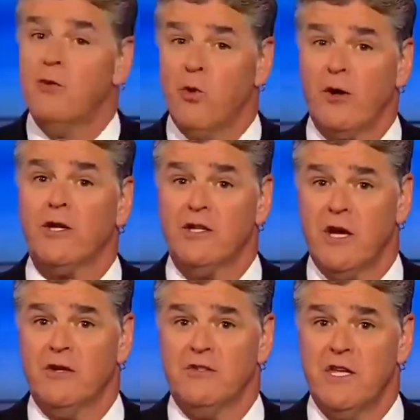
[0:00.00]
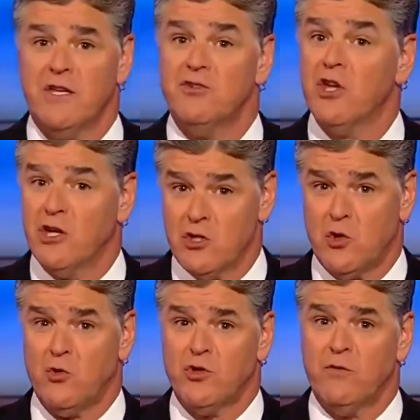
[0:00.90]
rarely does these
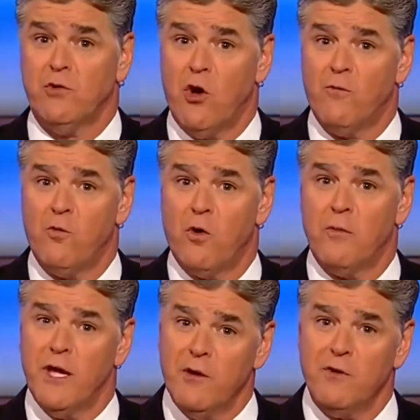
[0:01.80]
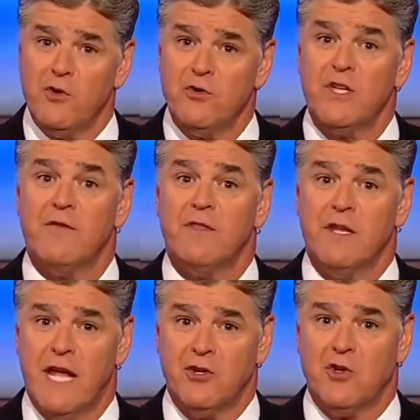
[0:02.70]
exclusive long-form interviews, given the
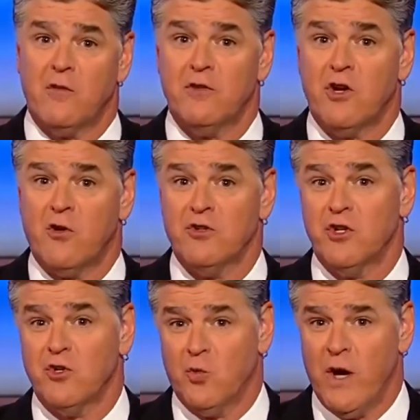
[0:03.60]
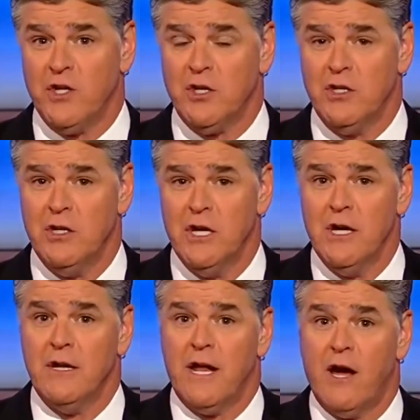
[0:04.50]
nature of his current situation.
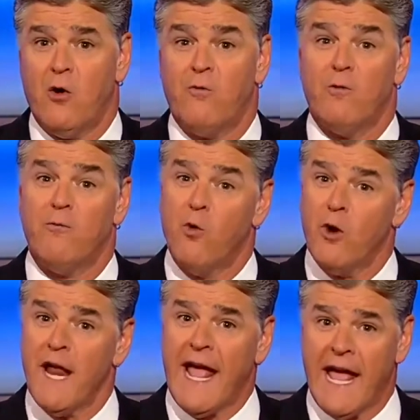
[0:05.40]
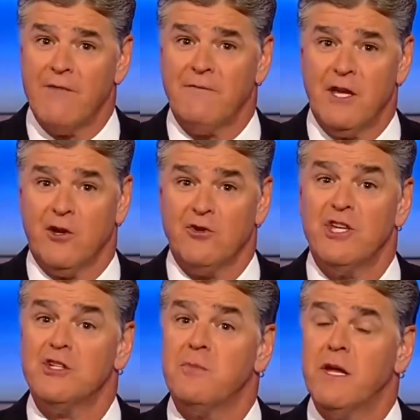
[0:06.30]
Now, for 4.5 years, he
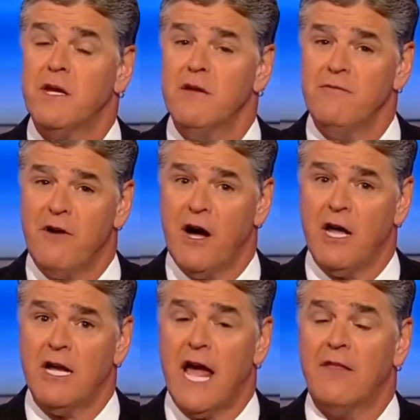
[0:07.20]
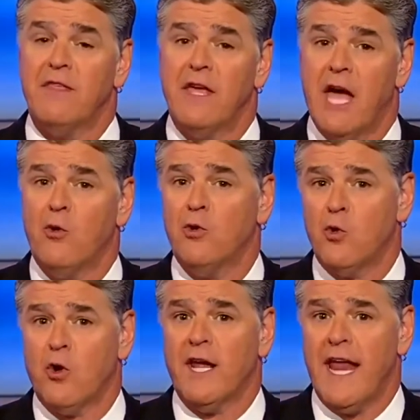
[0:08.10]
has been confined at the
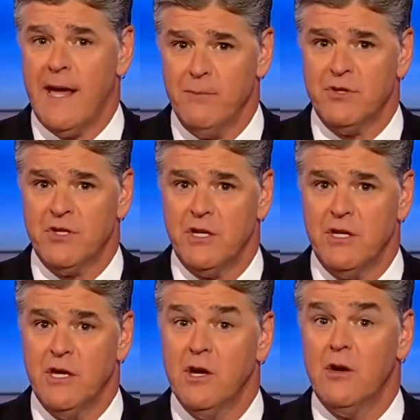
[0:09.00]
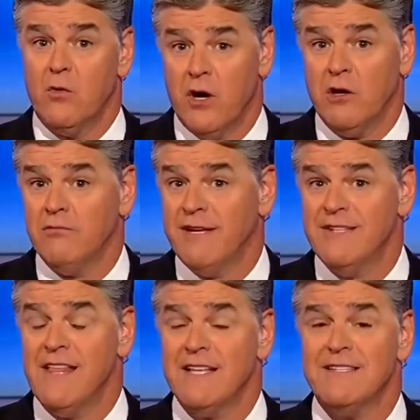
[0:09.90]
Ecuadorian embassy, where
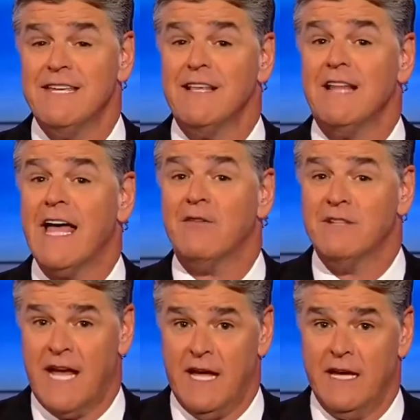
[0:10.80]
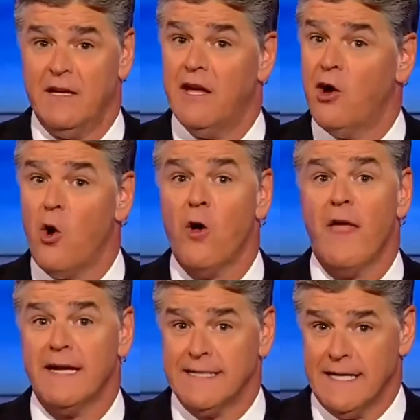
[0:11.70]
he's not seen the light of day in all
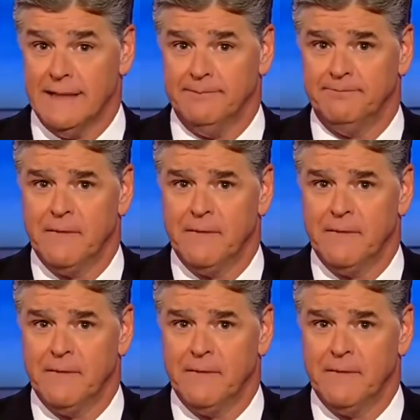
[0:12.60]
that time.